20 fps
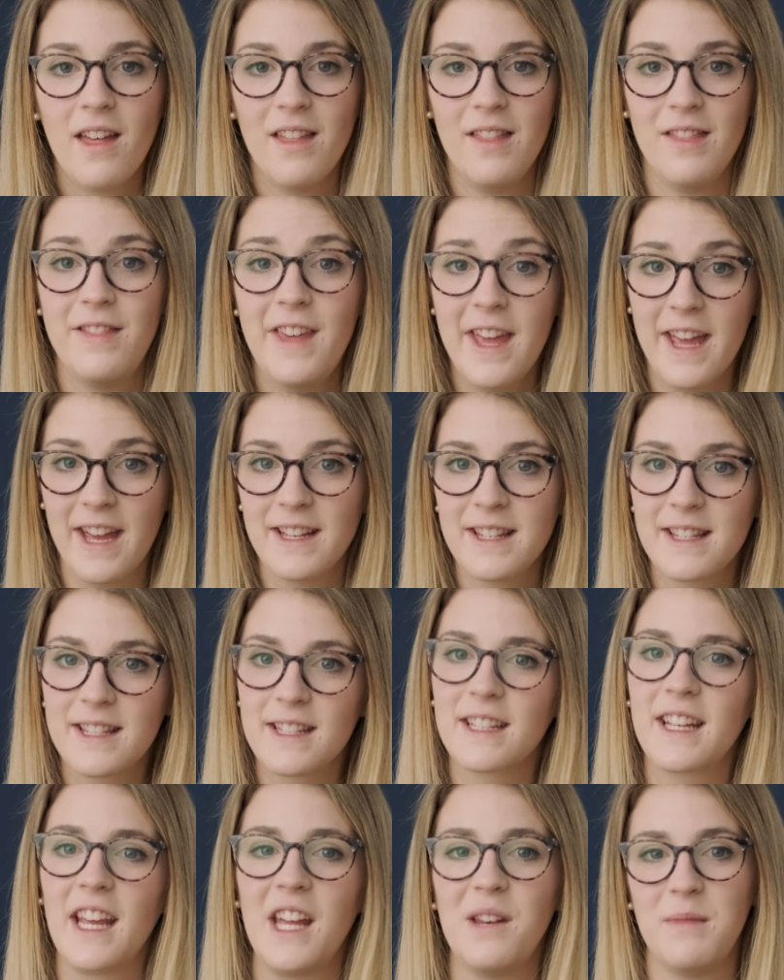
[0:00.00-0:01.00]
This
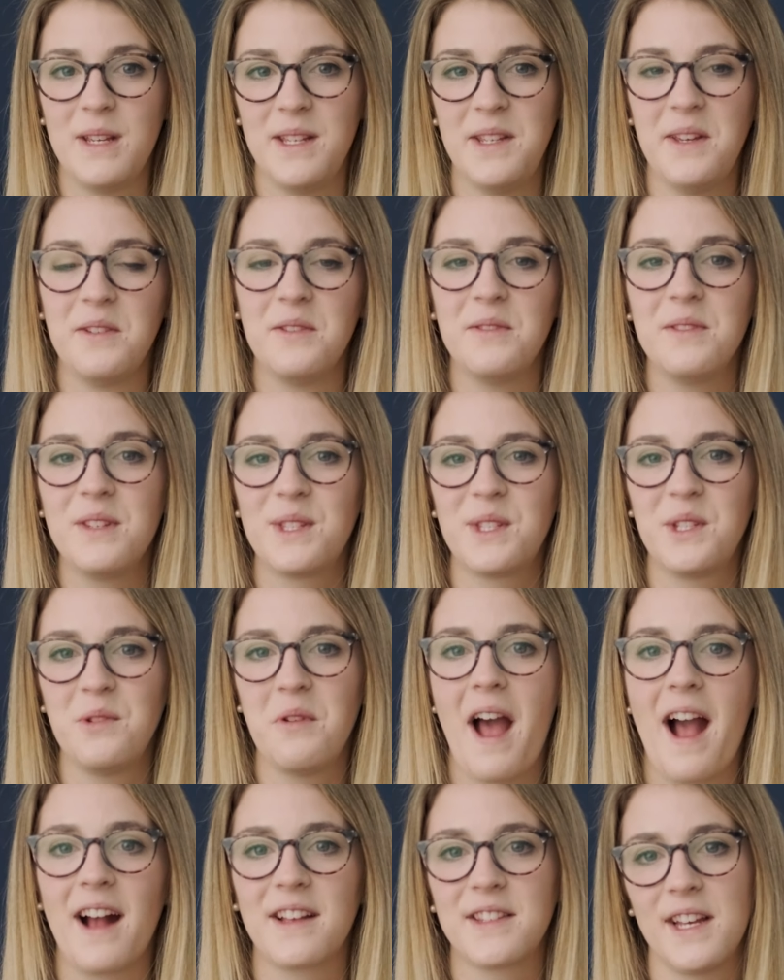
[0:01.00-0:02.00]
can be used to
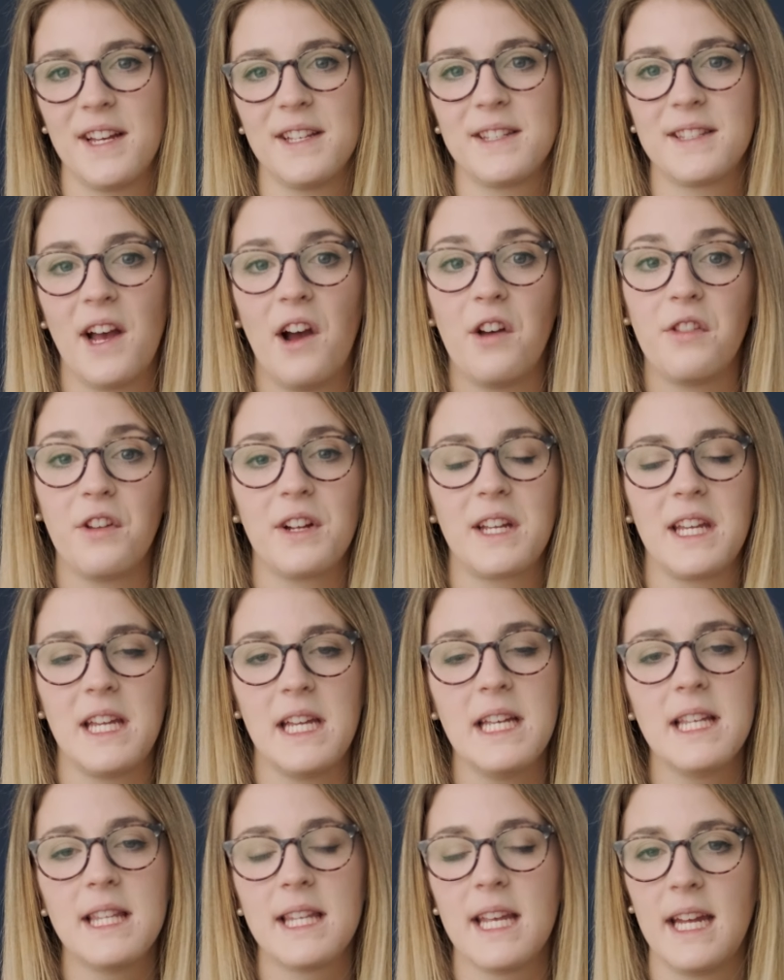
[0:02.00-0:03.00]
access other
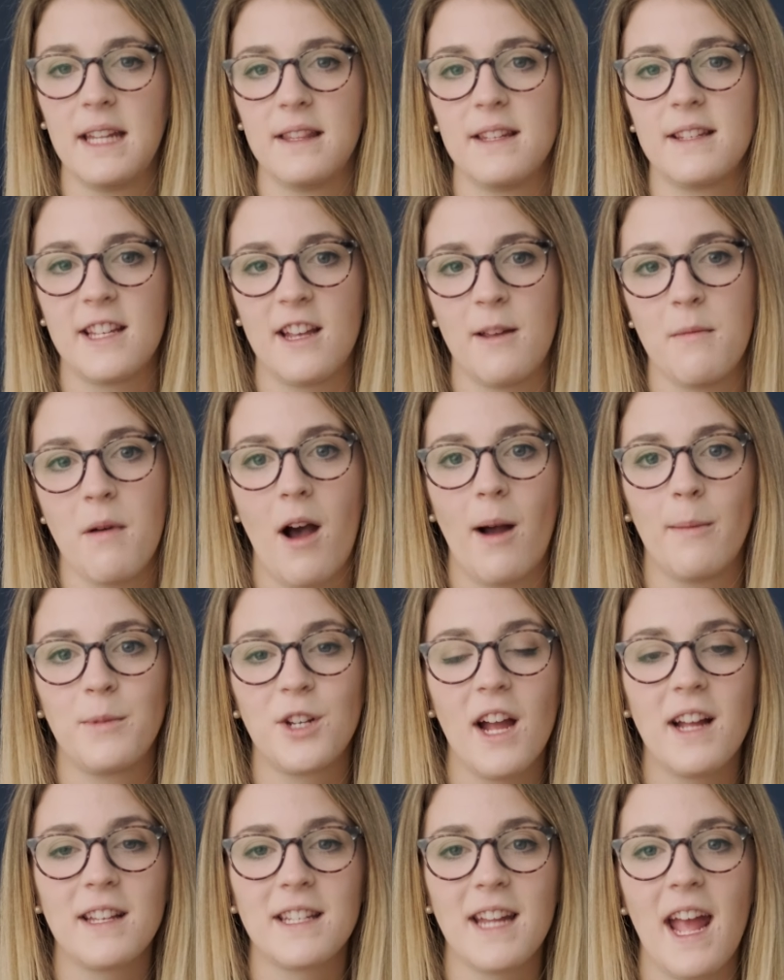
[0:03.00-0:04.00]
keys in the same
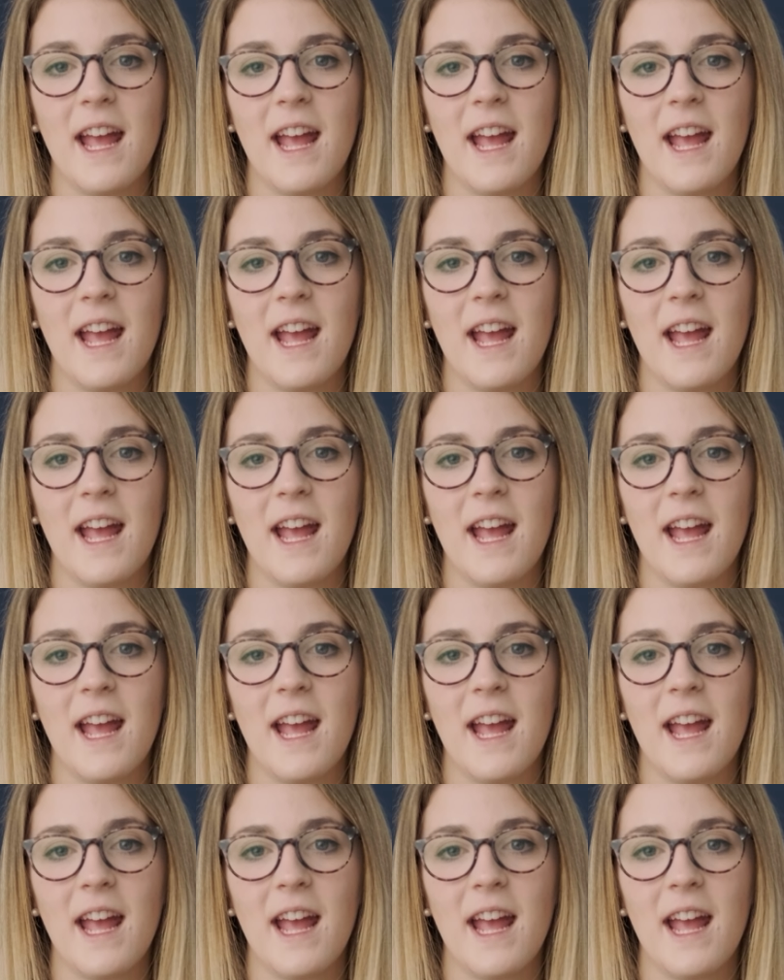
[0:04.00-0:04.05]
object,